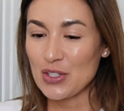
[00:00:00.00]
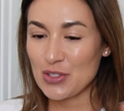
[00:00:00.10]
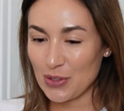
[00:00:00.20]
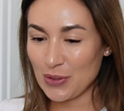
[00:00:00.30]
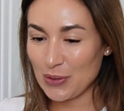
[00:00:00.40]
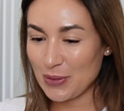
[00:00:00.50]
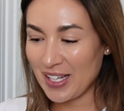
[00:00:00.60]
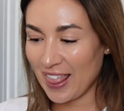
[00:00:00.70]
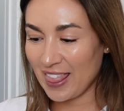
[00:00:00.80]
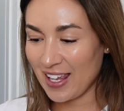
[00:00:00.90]
to
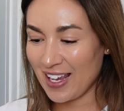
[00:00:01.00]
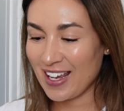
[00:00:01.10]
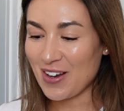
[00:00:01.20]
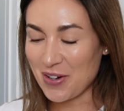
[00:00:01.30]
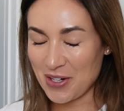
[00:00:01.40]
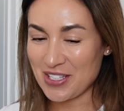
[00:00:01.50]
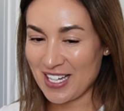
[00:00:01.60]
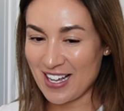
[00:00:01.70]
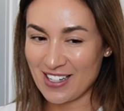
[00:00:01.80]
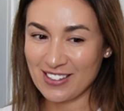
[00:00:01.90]
the
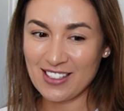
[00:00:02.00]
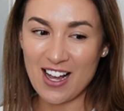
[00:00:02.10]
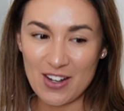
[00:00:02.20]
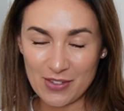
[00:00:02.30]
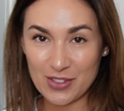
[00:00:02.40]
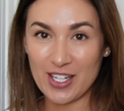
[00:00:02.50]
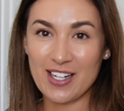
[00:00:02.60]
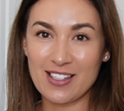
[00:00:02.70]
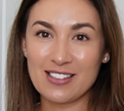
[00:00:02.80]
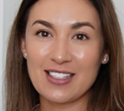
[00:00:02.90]
hotel after